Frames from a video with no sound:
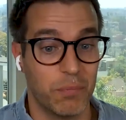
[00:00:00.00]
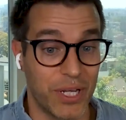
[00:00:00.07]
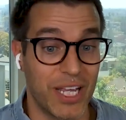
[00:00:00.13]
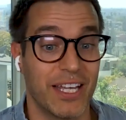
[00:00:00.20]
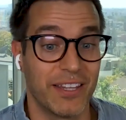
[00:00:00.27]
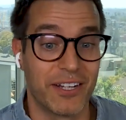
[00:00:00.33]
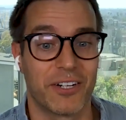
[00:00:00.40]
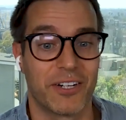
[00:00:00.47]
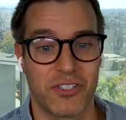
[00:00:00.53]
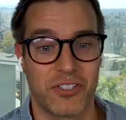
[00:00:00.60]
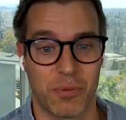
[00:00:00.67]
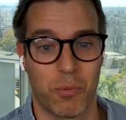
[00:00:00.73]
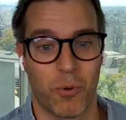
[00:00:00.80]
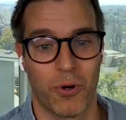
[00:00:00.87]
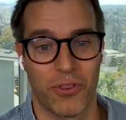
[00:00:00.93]
being there to
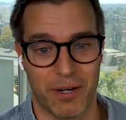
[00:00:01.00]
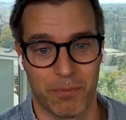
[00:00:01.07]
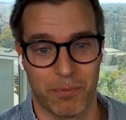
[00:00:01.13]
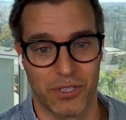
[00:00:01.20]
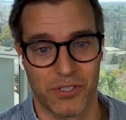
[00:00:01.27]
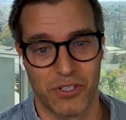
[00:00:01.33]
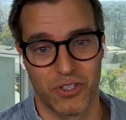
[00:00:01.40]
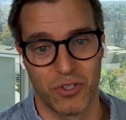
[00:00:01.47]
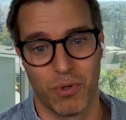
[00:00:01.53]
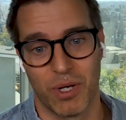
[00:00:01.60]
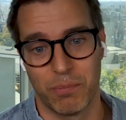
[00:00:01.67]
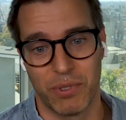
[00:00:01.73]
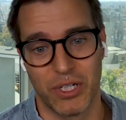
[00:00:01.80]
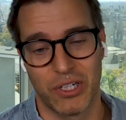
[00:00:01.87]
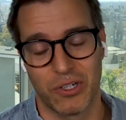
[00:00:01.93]
support that person who
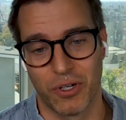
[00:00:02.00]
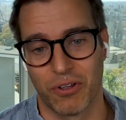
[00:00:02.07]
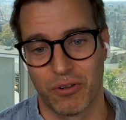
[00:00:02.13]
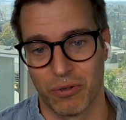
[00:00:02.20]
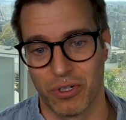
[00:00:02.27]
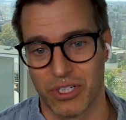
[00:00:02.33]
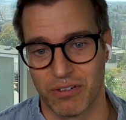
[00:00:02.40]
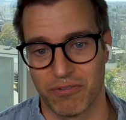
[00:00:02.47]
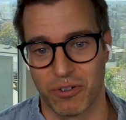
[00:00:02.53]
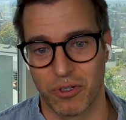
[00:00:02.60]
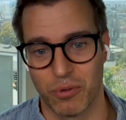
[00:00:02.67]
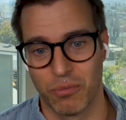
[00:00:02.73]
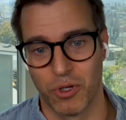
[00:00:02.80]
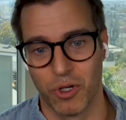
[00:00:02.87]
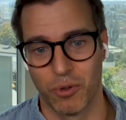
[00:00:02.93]
might be going through a
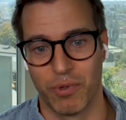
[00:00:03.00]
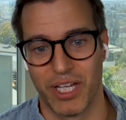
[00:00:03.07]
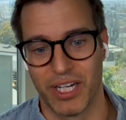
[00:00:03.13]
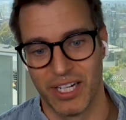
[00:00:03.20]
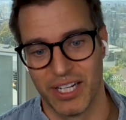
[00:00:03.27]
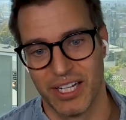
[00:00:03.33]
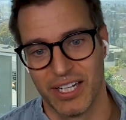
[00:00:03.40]
difficult moment?